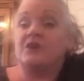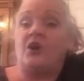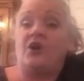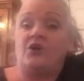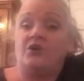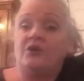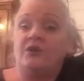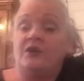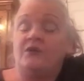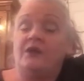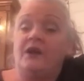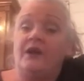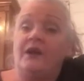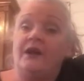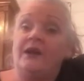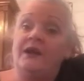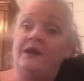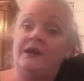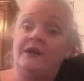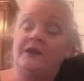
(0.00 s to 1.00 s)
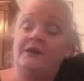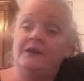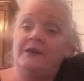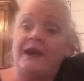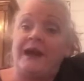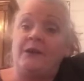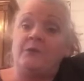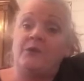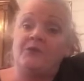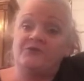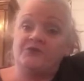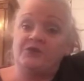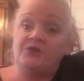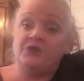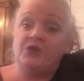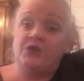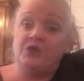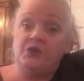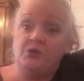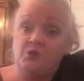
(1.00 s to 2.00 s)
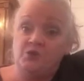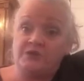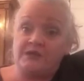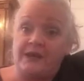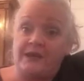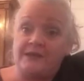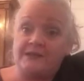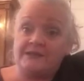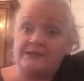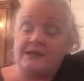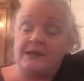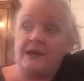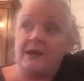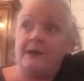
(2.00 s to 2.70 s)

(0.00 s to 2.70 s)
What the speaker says: on how often you use it.